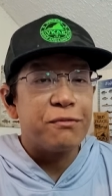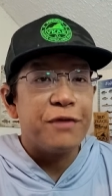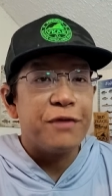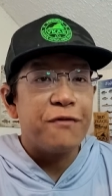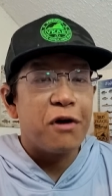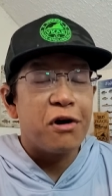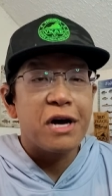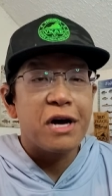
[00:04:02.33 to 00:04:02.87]

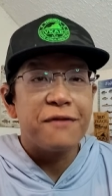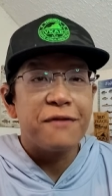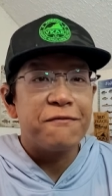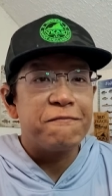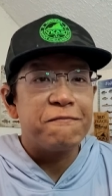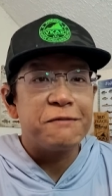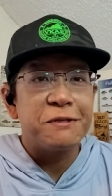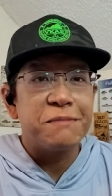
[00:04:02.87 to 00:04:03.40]
we've all kind of
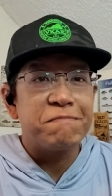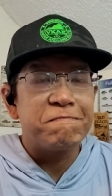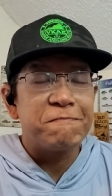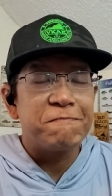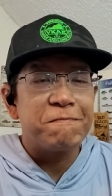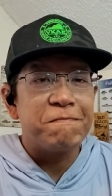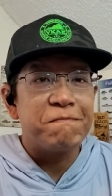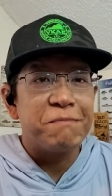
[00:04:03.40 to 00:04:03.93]

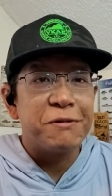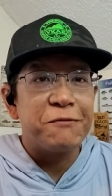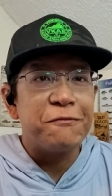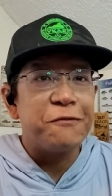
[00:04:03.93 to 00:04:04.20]
been